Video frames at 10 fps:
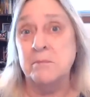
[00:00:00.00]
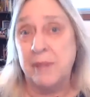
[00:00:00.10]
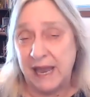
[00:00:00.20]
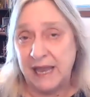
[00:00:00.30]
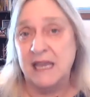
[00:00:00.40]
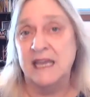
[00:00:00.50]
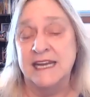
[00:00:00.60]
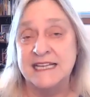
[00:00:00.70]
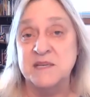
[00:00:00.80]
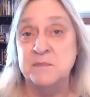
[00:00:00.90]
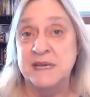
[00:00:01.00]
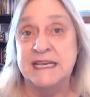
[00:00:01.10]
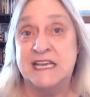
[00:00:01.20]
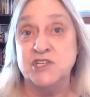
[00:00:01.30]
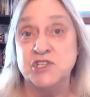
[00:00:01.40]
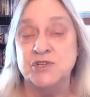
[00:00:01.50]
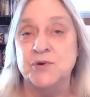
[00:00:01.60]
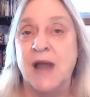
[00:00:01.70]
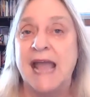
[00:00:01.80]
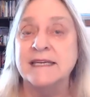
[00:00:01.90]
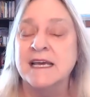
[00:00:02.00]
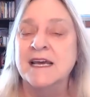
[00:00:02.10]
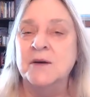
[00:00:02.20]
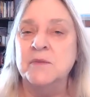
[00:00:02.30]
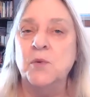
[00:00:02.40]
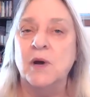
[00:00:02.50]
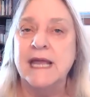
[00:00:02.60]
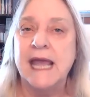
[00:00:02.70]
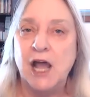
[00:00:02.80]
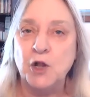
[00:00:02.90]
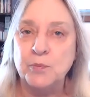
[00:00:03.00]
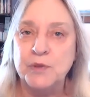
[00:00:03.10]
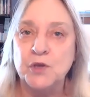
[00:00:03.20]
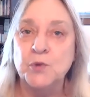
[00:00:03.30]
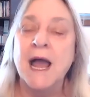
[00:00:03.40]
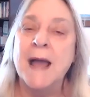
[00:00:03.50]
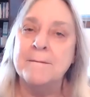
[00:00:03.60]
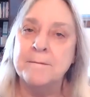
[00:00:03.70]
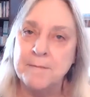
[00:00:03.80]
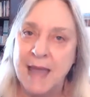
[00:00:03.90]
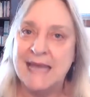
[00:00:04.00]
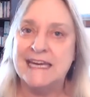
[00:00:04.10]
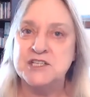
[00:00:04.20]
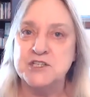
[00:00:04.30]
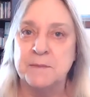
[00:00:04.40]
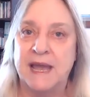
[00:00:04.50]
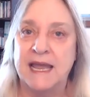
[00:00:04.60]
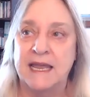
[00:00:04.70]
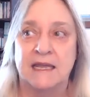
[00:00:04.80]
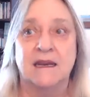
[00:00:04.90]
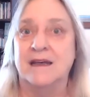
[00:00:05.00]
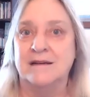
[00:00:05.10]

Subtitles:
pain is a big issue, and we want to help you manage the pain